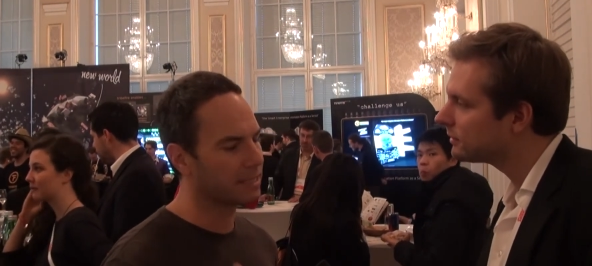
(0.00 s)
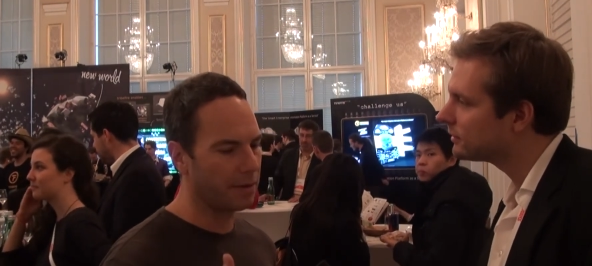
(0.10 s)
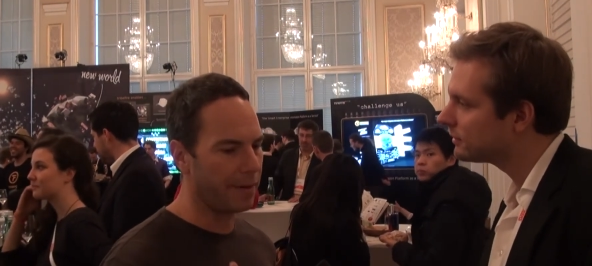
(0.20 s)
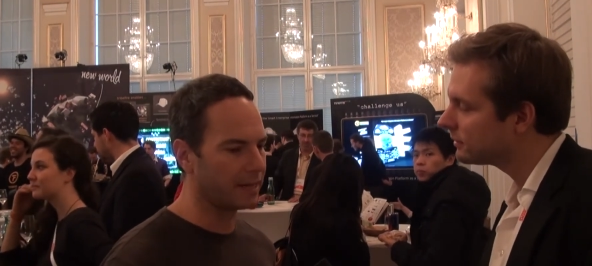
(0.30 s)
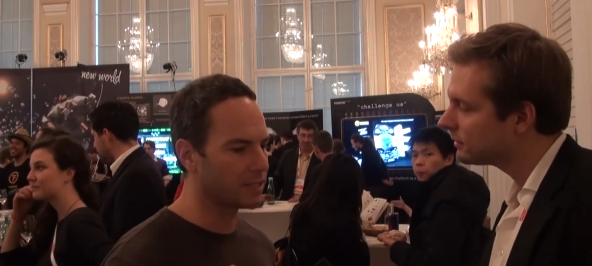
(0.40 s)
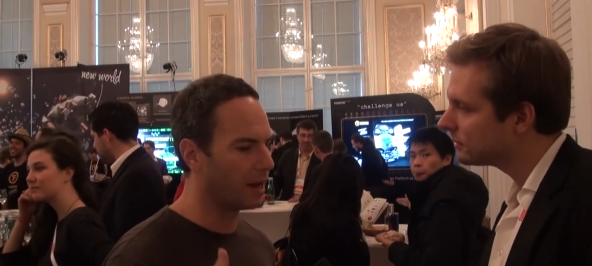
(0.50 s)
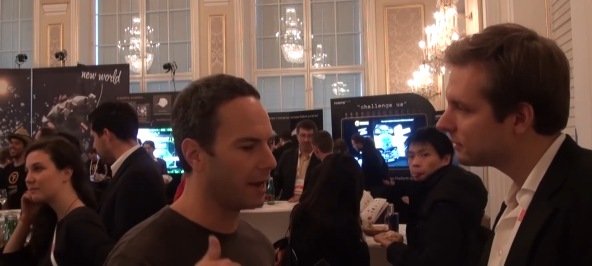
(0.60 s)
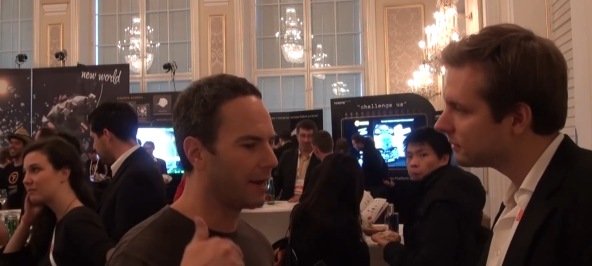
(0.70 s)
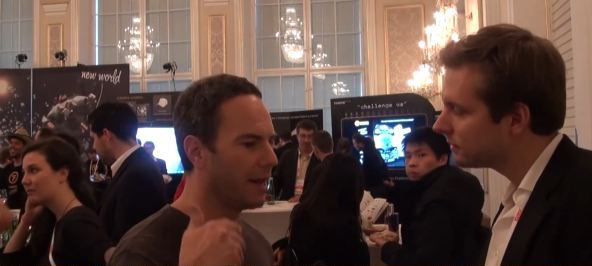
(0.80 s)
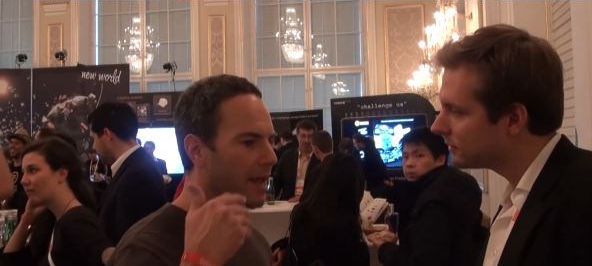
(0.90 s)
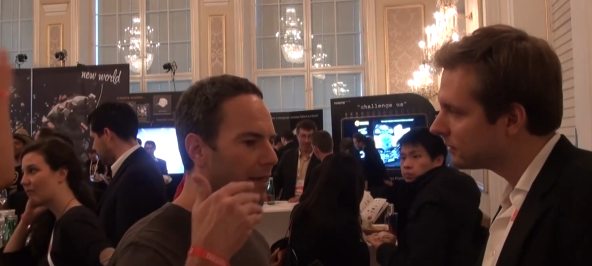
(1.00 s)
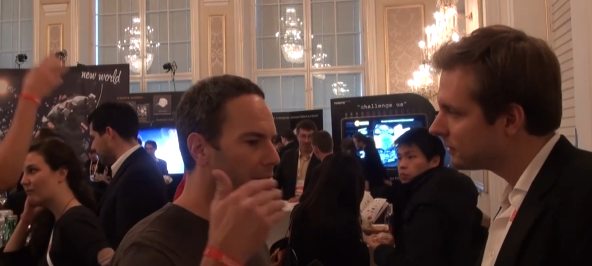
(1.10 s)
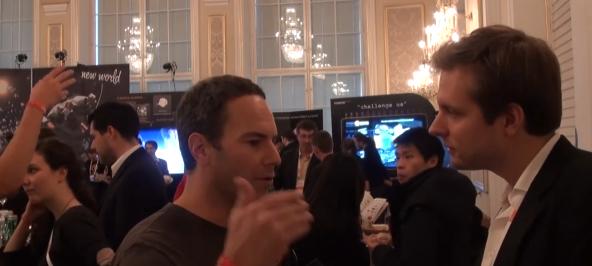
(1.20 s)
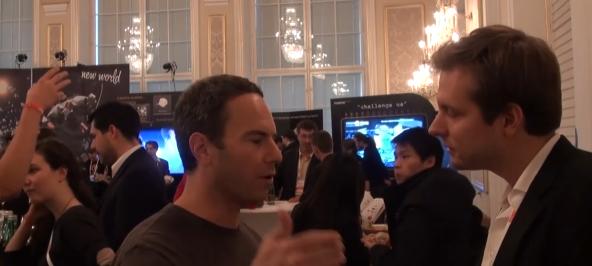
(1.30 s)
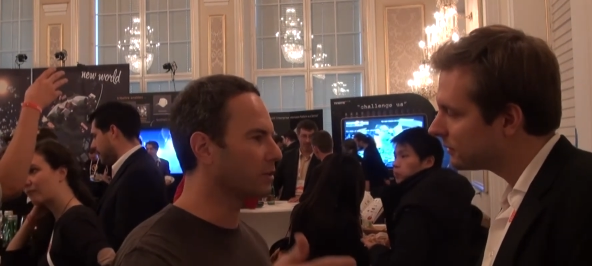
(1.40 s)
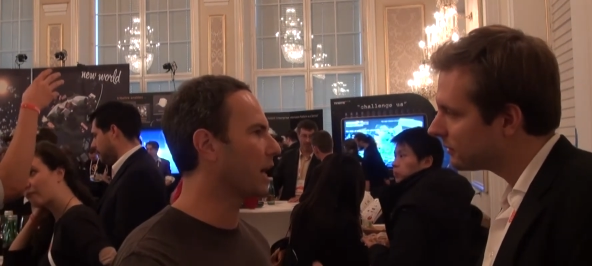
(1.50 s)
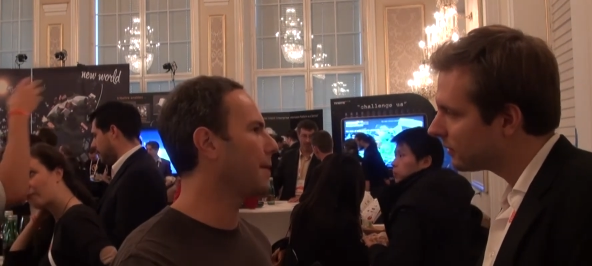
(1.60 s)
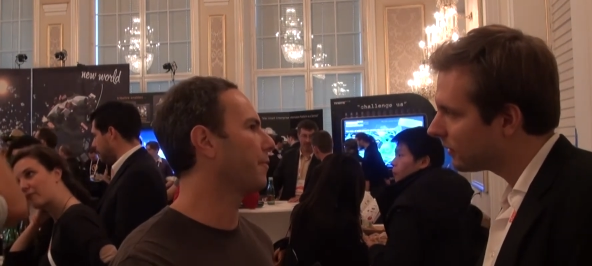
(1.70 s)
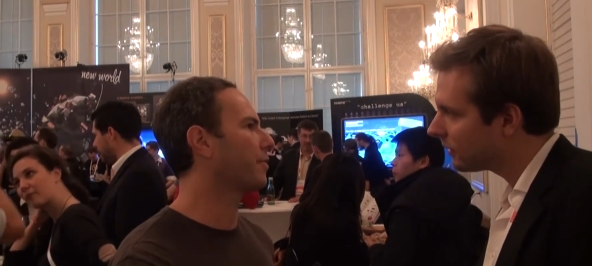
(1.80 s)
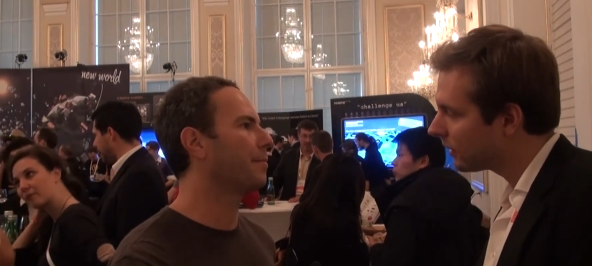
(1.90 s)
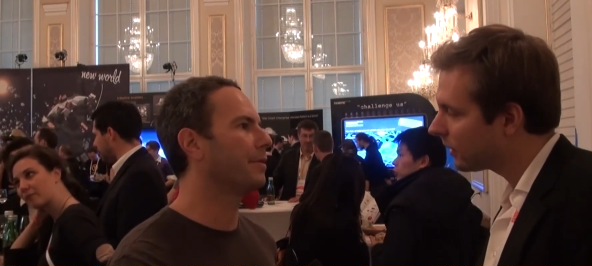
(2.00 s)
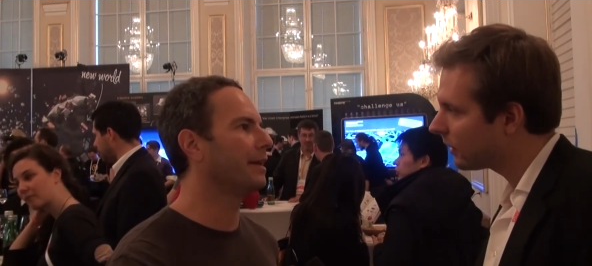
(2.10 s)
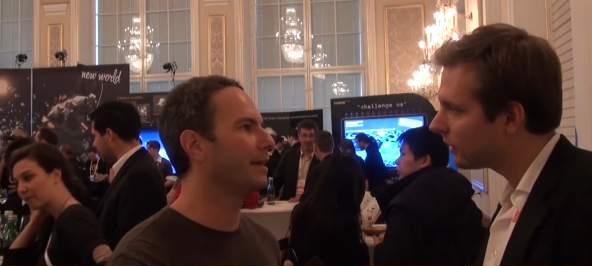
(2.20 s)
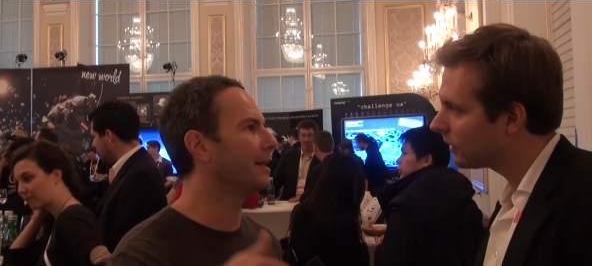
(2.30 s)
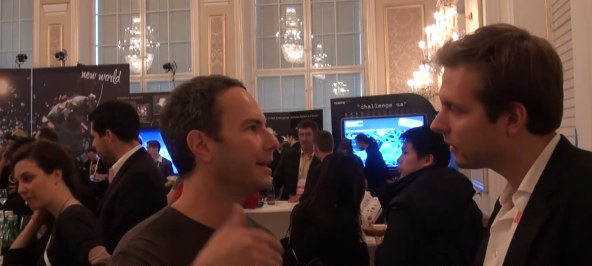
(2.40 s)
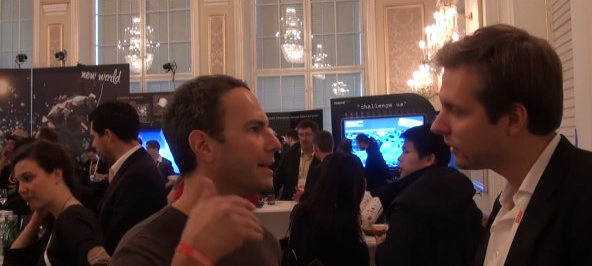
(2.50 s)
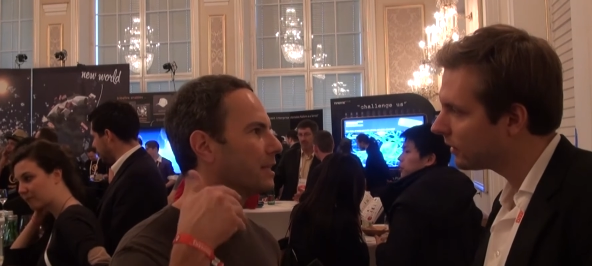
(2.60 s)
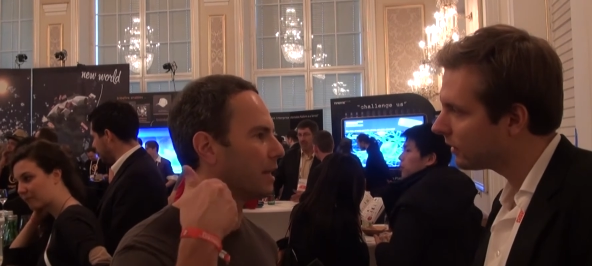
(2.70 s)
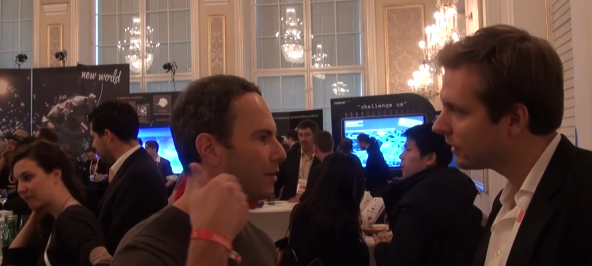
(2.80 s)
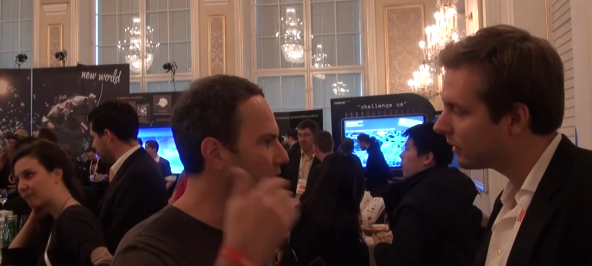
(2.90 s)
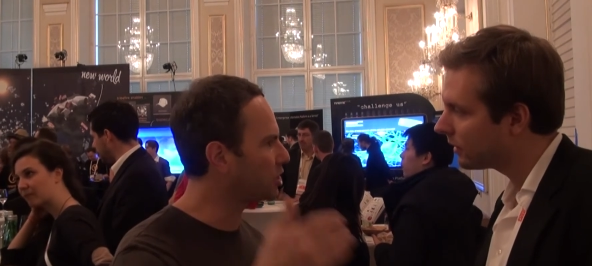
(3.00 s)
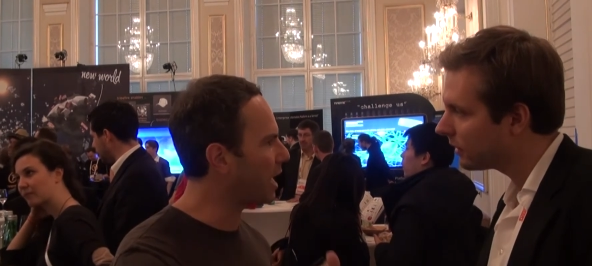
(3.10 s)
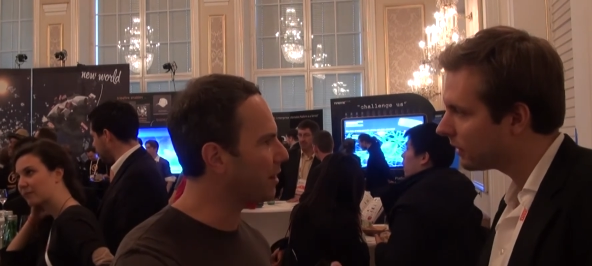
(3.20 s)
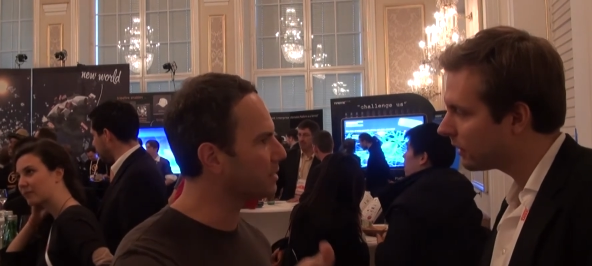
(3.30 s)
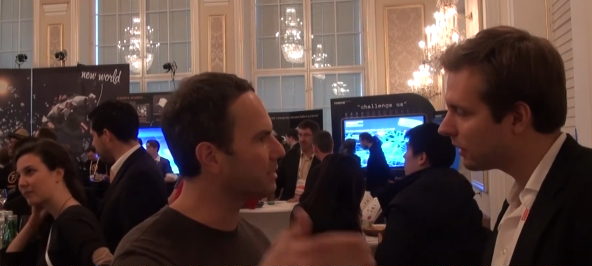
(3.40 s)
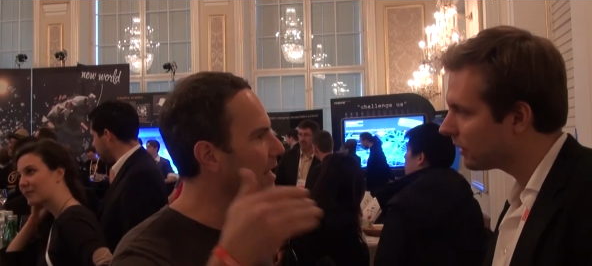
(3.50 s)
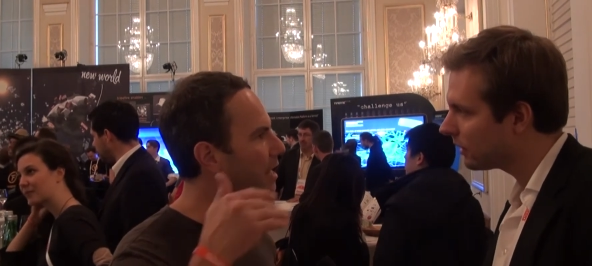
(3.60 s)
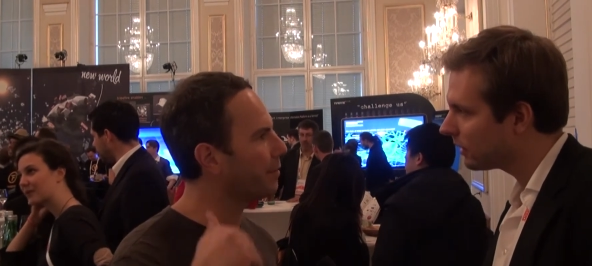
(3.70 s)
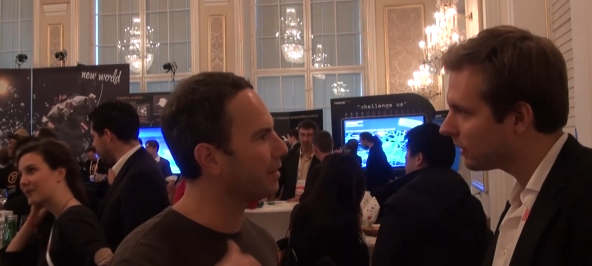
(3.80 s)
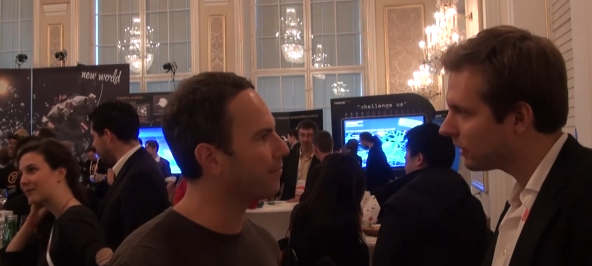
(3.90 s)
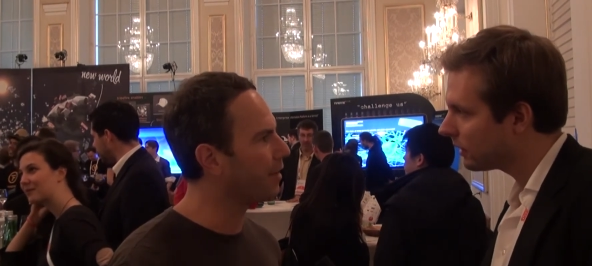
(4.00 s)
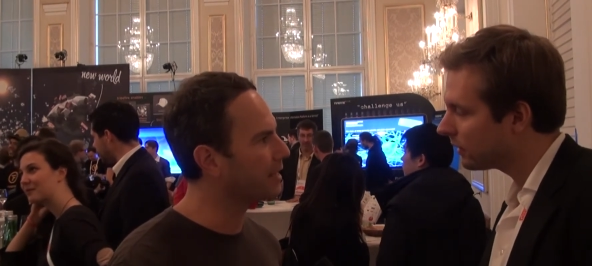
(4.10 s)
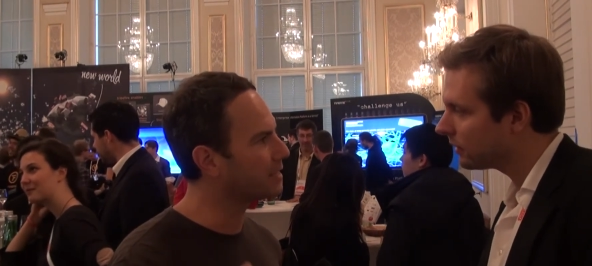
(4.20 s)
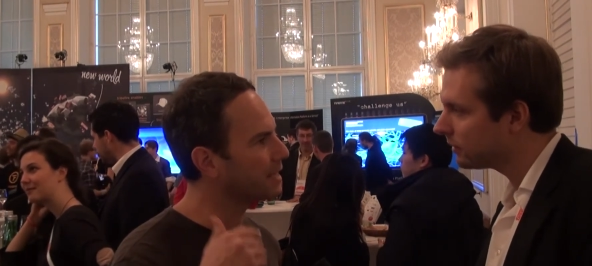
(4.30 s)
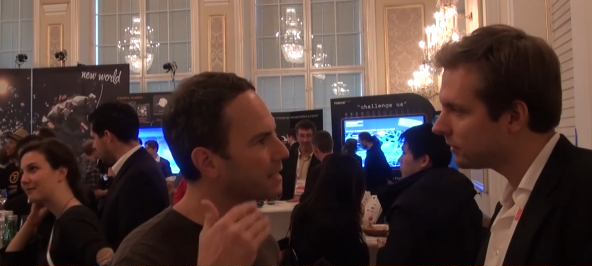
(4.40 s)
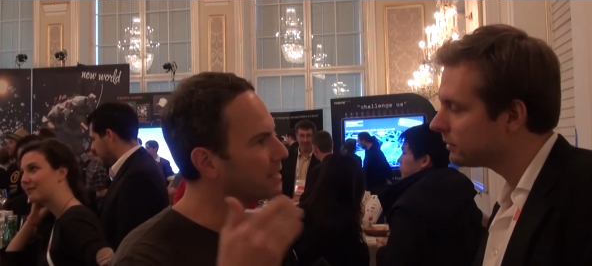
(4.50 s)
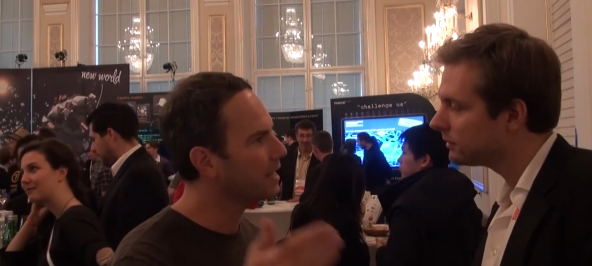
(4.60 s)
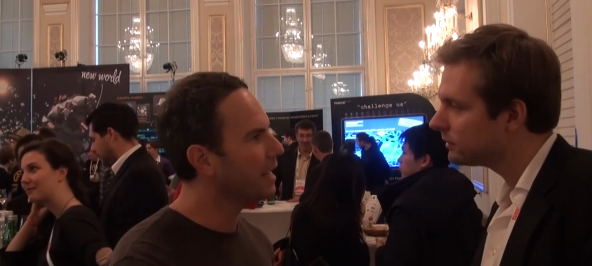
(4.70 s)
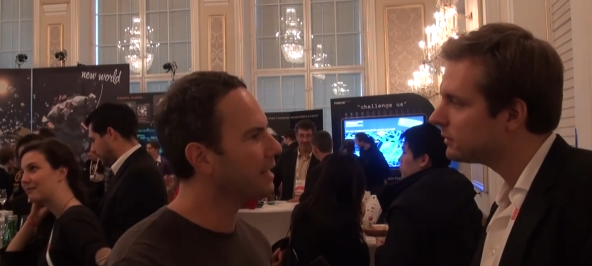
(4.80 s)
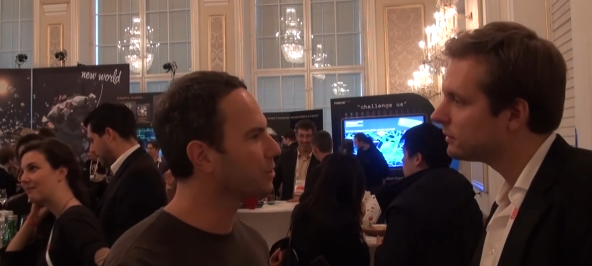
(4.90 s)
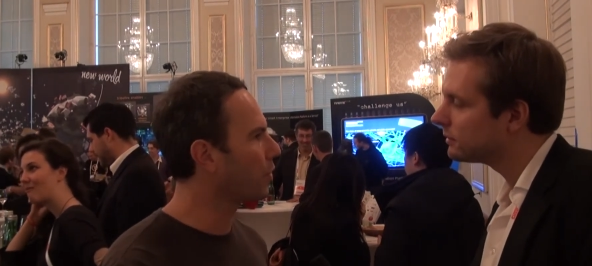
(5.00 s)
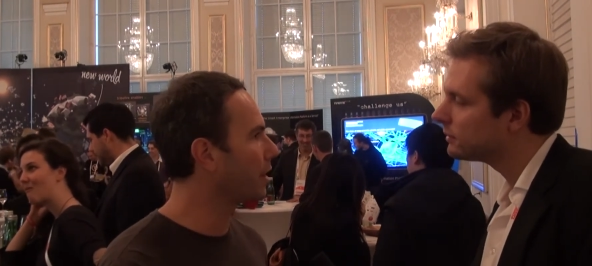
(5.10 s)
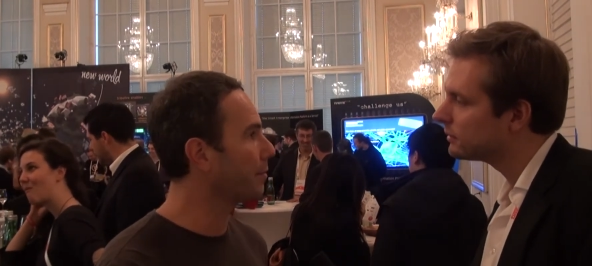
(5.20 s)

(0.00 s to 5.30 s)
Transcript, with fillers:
Speaker 1: it depends on the, the, type of company it is and the challenges that company faces and so on.